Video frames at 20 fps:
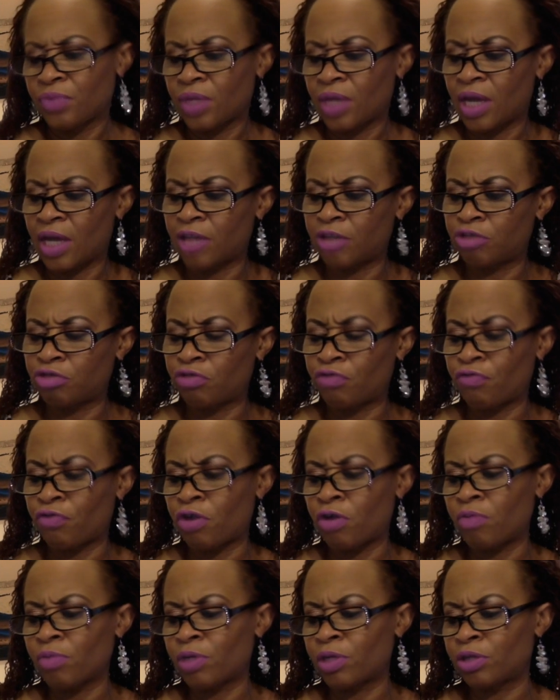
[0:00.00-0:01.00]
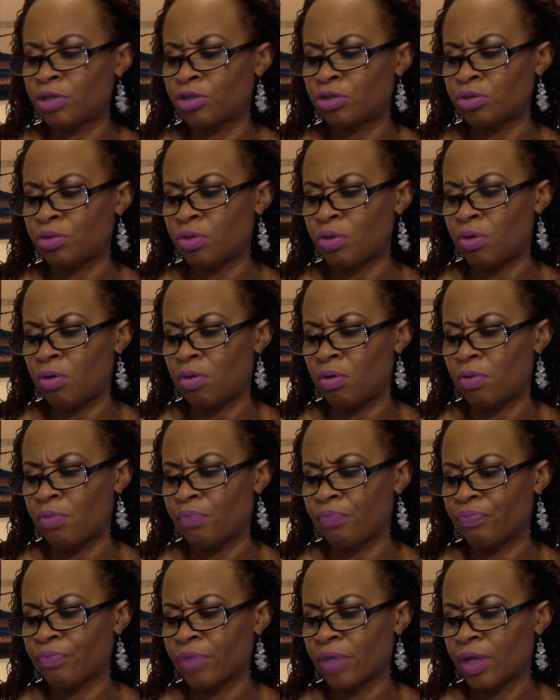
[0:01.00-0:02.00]
Extra firm control.
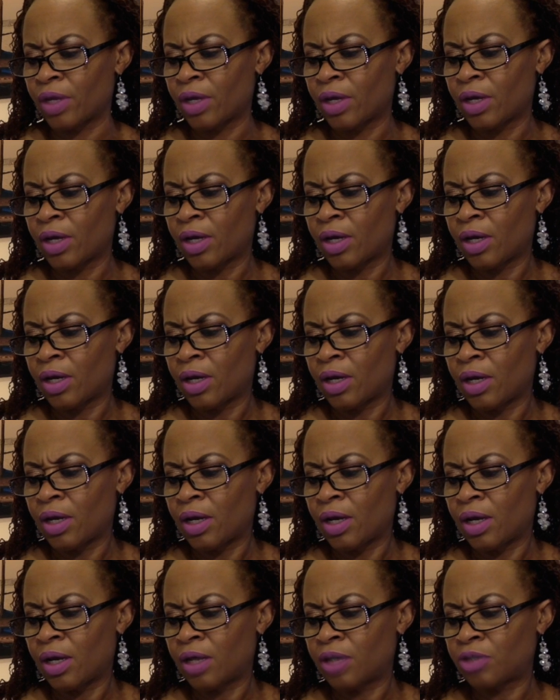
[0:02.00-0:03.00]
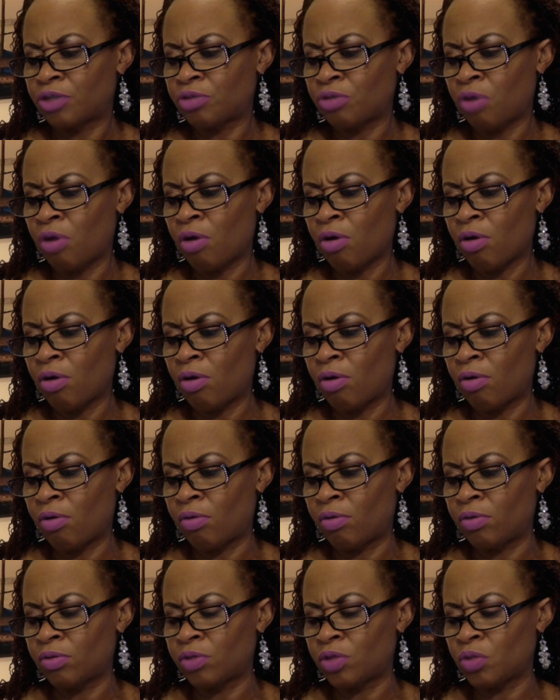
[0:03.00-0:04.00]
Strong
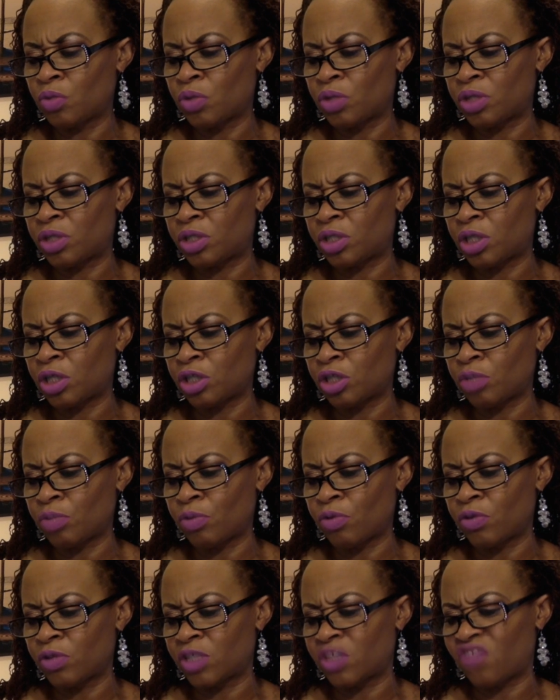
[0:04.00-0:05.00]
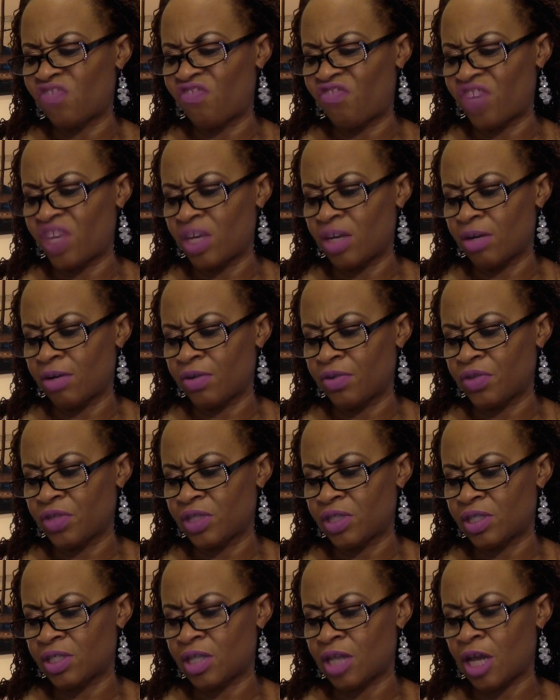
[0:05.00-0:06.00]
hold with touchable feel.
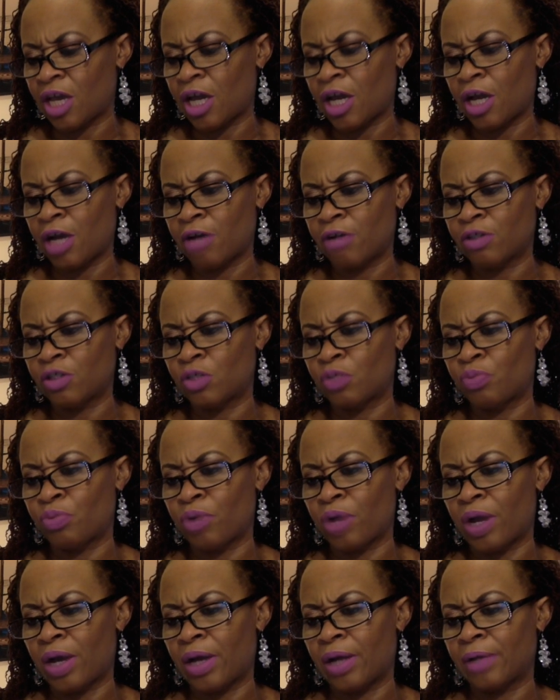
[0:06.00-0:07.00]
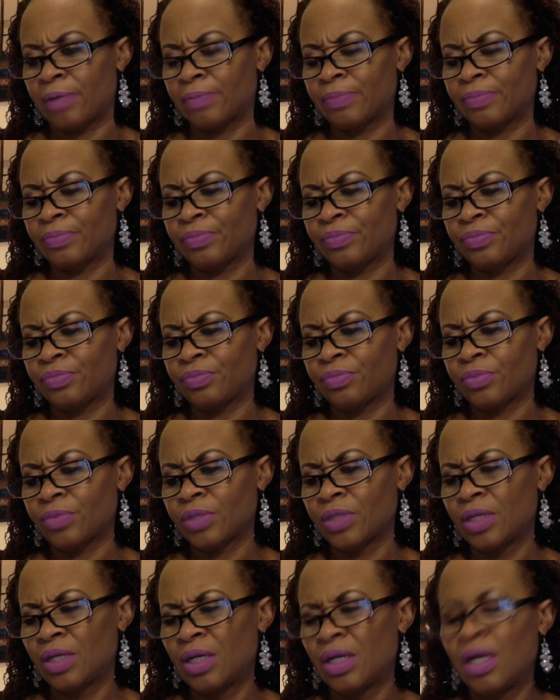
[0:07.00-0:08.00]
This is a hairspray.
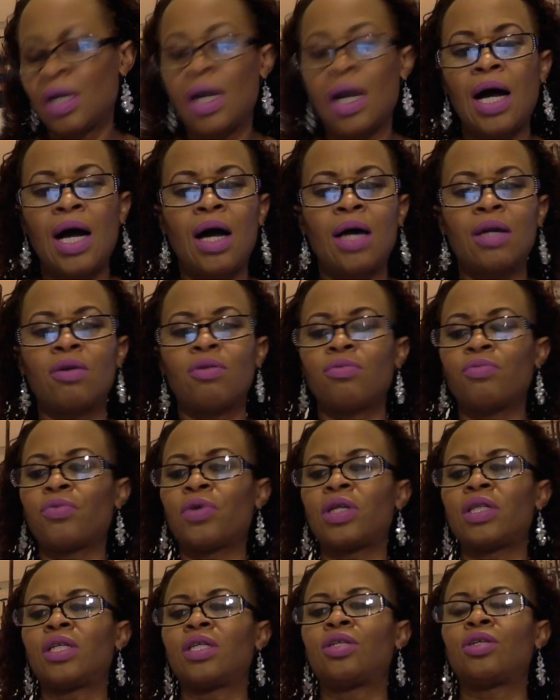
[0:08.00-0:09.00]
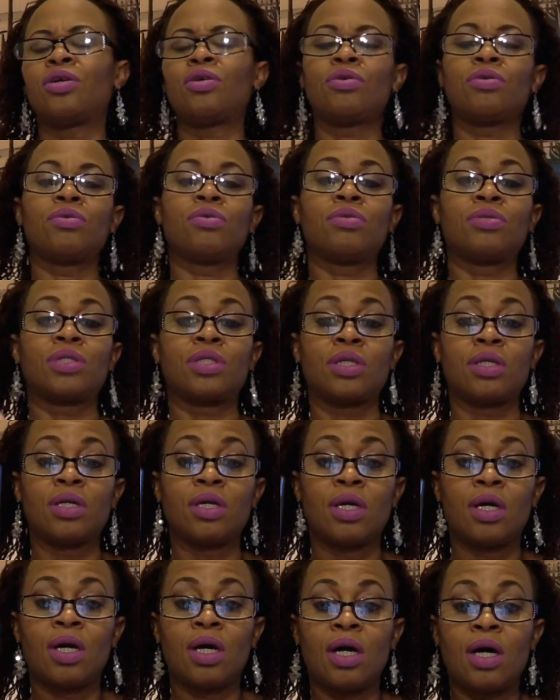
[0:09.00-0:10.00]
I don't really use
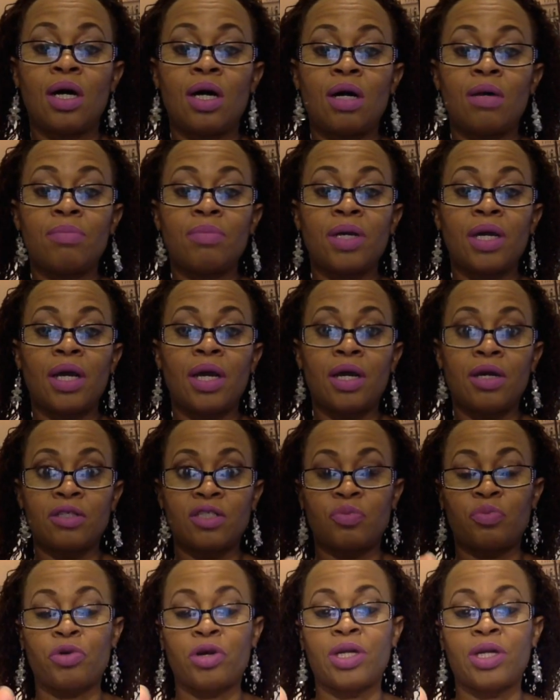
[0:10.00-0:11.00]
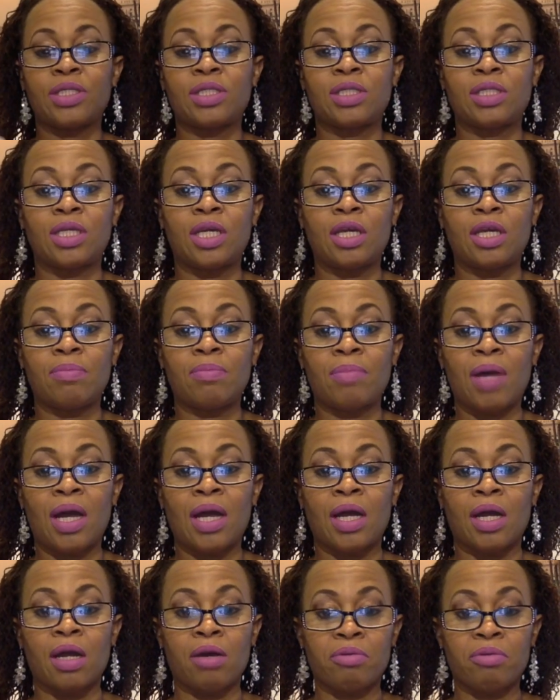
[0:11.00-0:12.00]
hairsprays to keep my
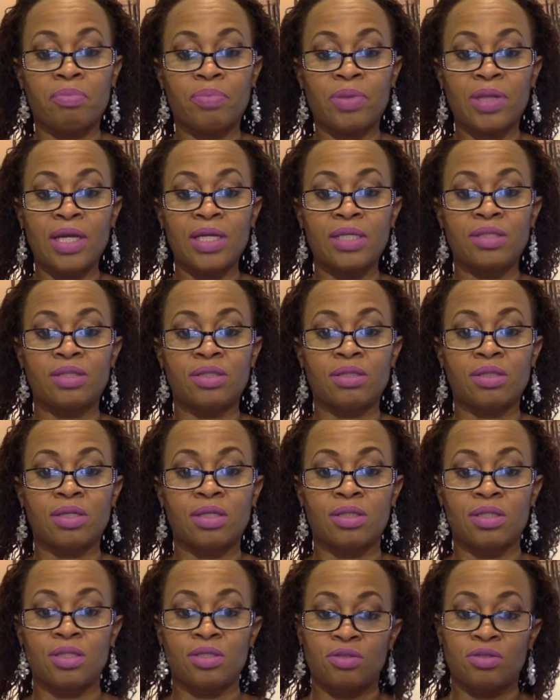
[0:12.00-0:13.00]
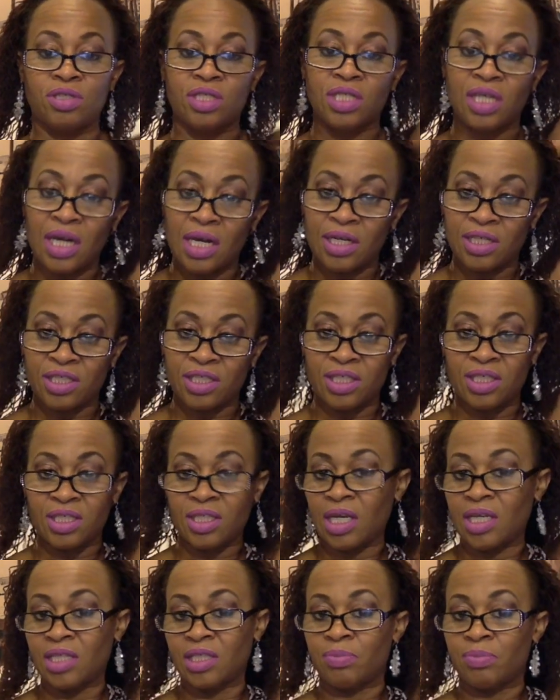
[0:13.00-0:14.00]
hair in place because it usually kind of just
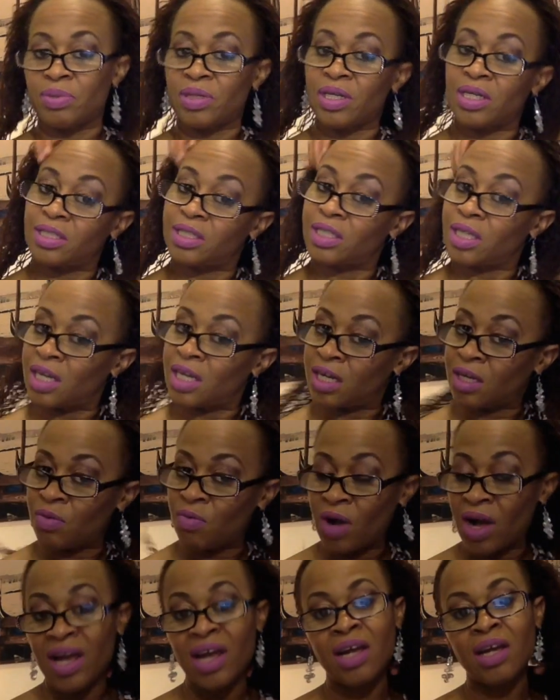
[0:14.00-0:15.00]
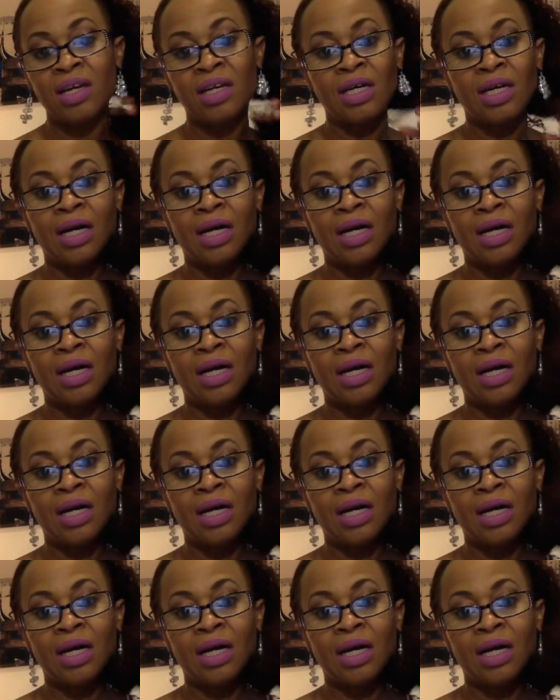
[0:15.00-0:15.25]
stays in place anyway.